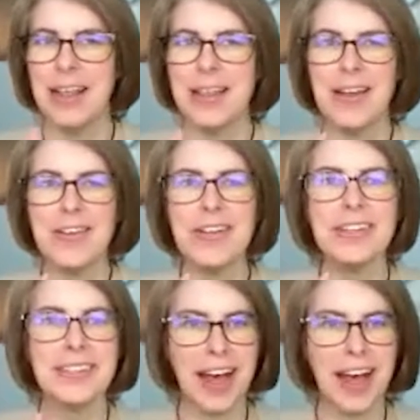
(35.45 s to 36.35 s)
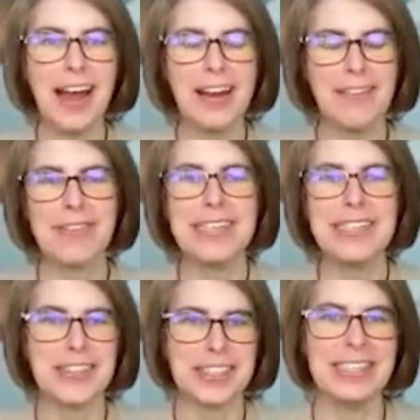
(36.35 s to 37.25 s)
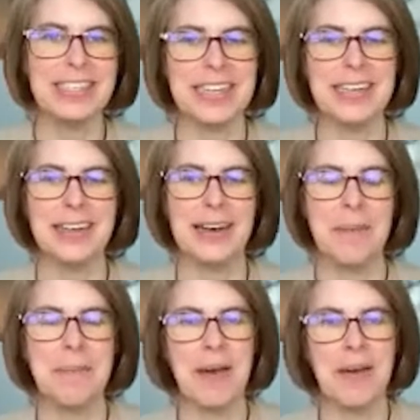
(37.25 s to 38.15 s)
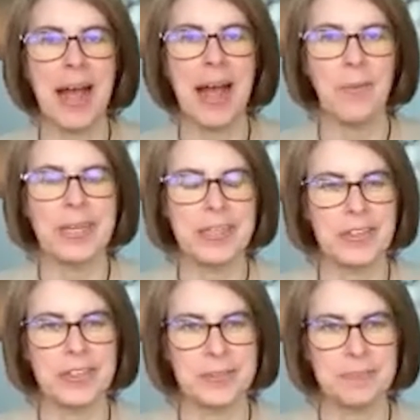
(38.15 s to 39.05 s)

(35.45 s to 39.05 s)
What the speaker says: there's a lot of research and data about how we learn.